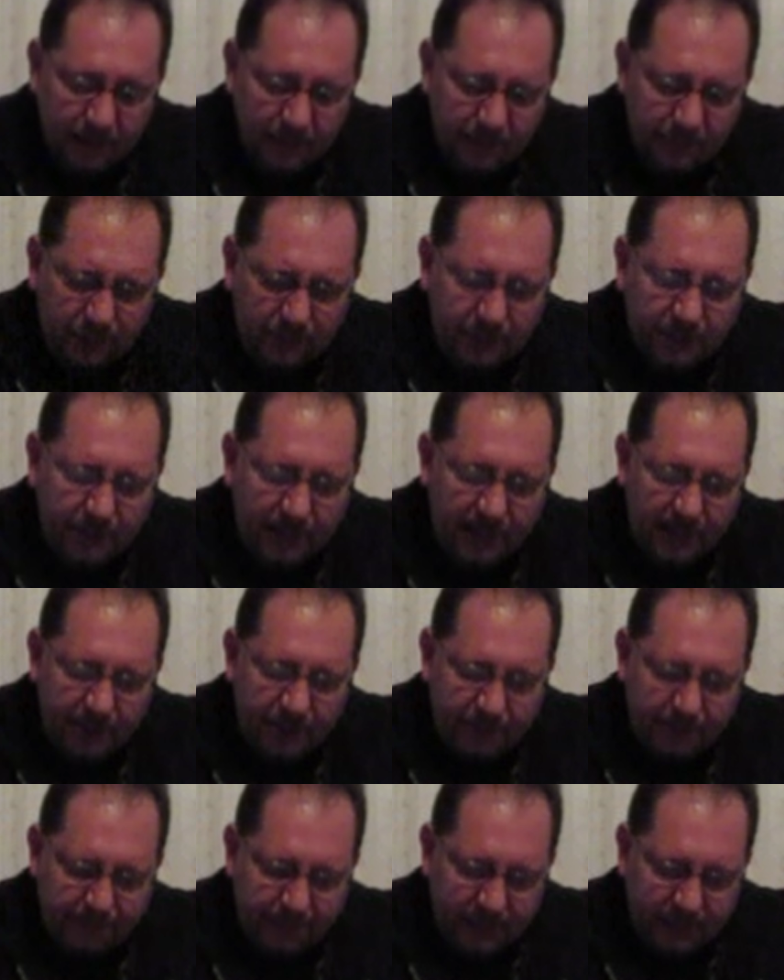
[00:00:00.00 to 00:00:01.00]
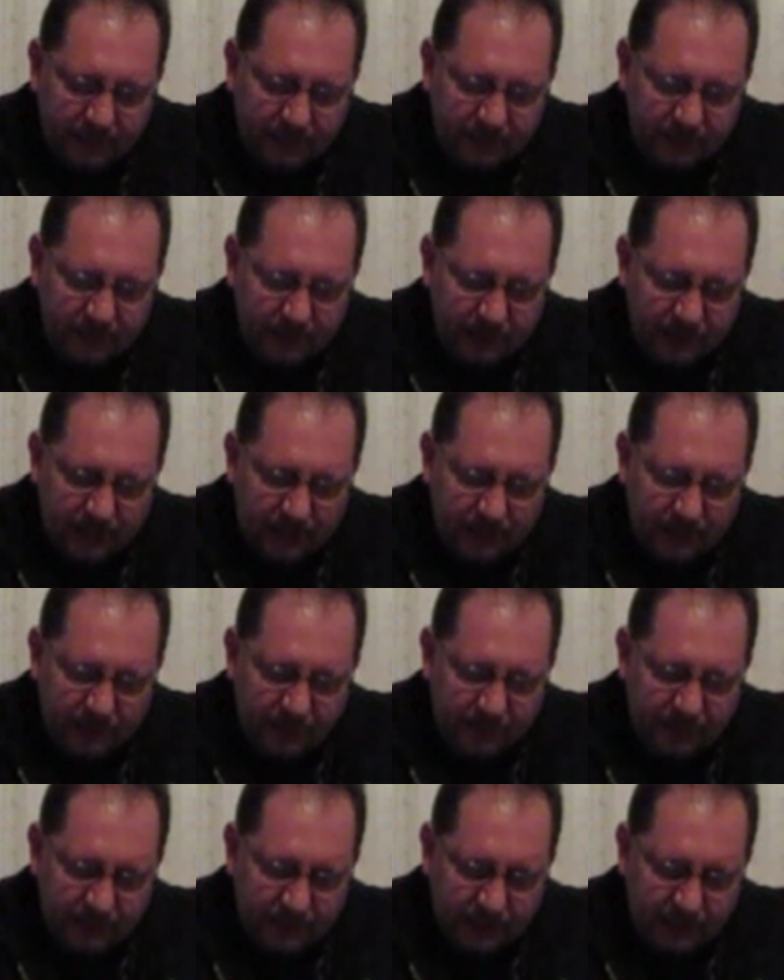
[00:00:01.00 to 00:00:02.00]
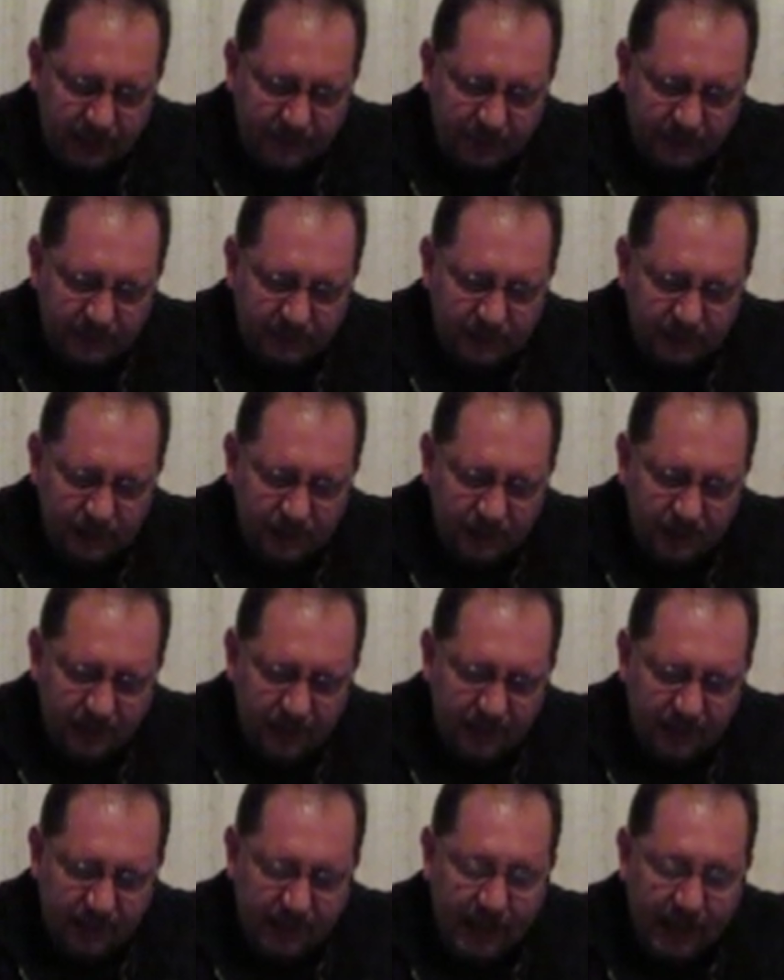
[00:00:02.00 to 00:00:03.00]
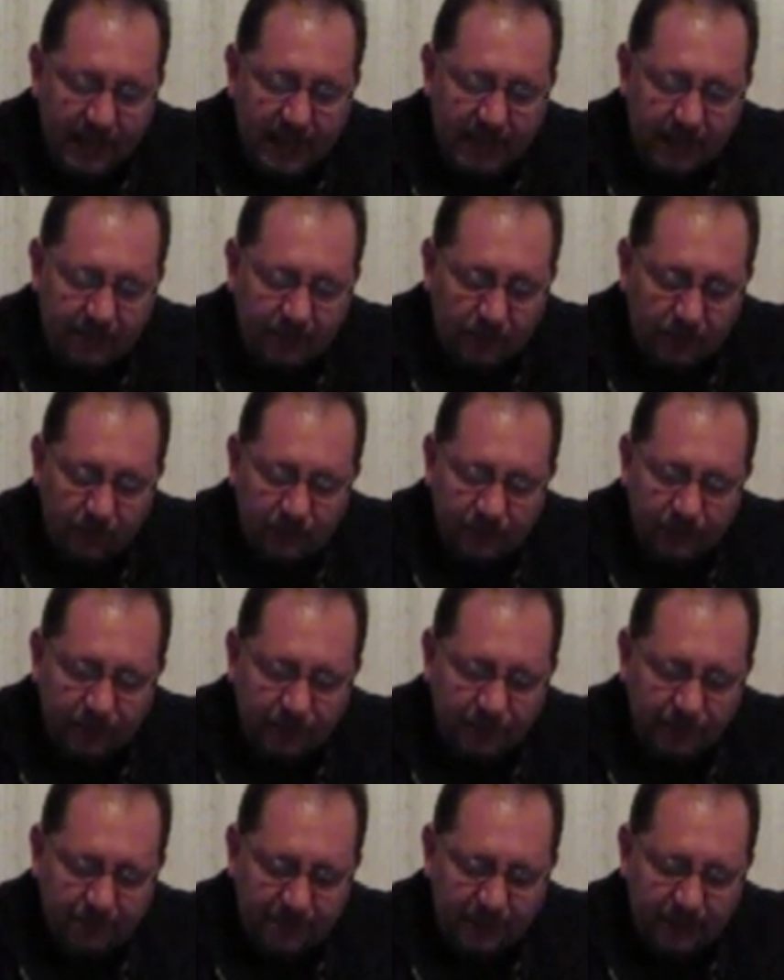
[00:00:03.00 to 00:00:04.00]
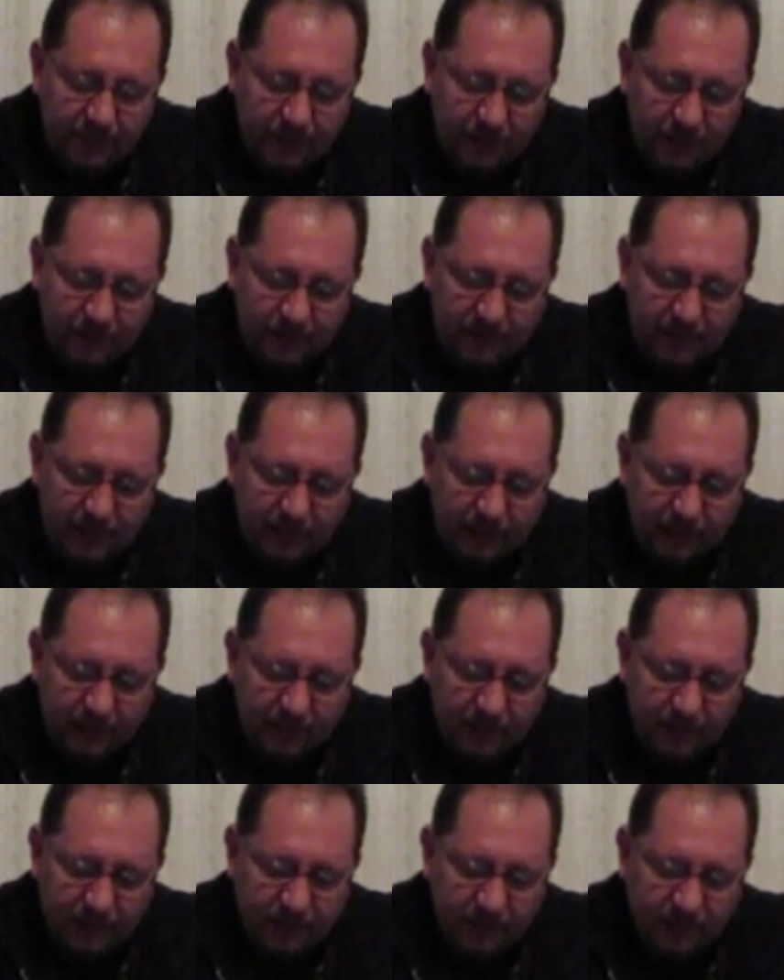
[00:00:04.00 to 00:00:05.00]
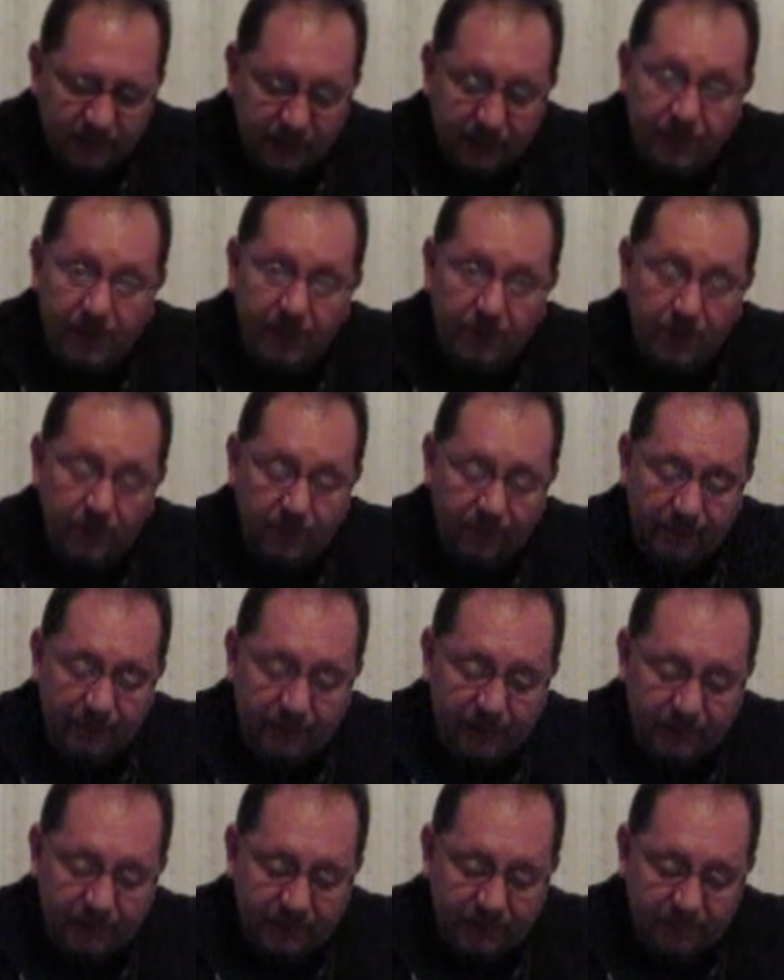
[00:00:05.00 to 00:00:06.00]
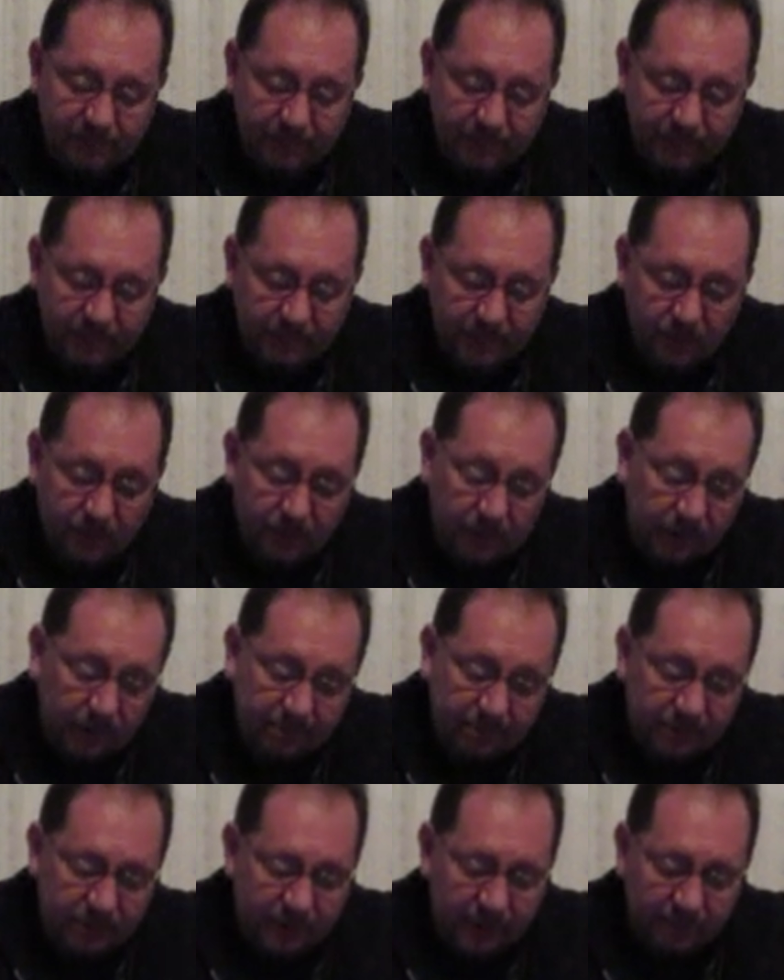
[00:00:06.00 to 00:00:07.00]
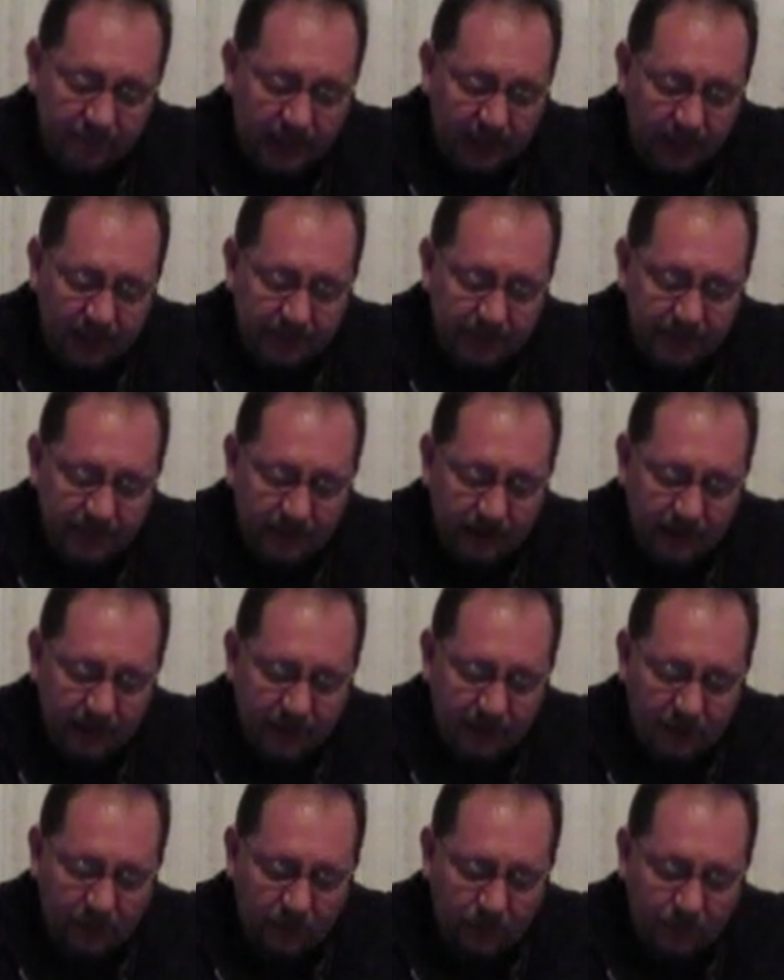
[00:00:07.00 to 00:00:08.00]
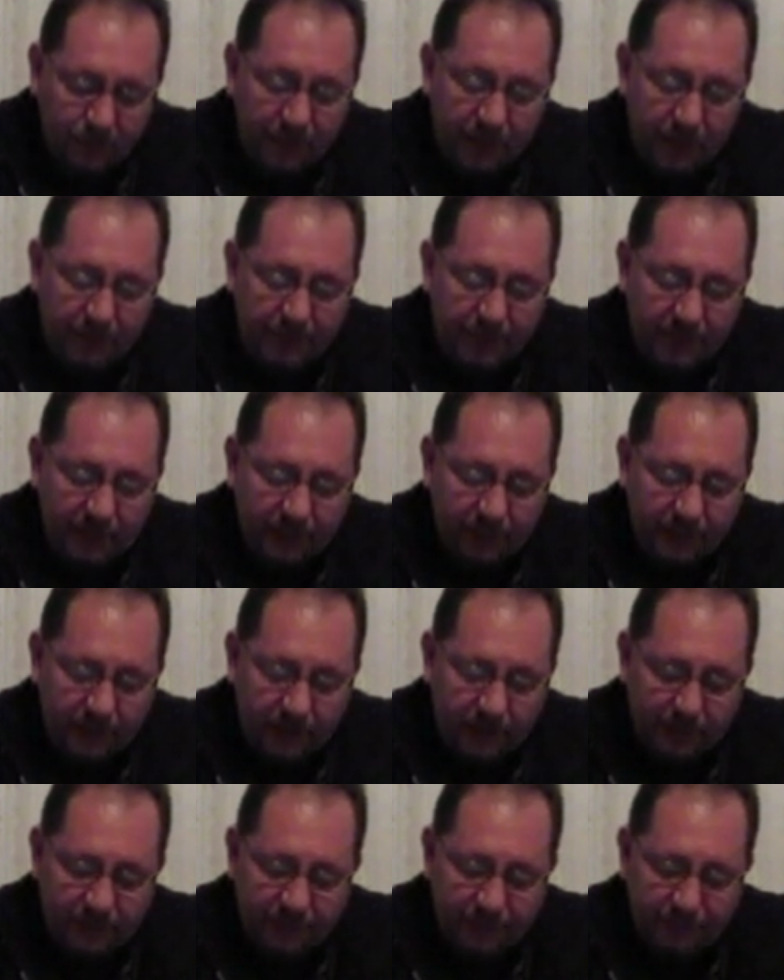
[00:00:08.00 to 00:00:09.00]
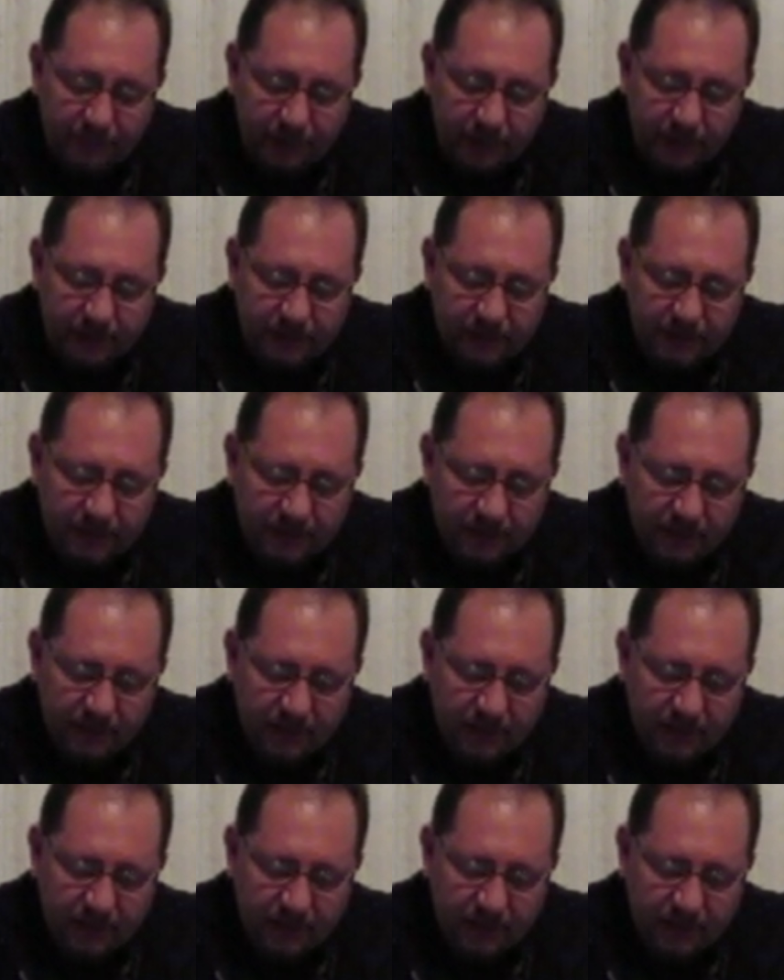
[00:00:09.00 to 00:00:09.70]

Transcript: We used to catch the bus into Saco in the summers and hang out at Old Orchard Beach all day. Just the two of us. Or, sometimes, we'd meet up there with our other friends.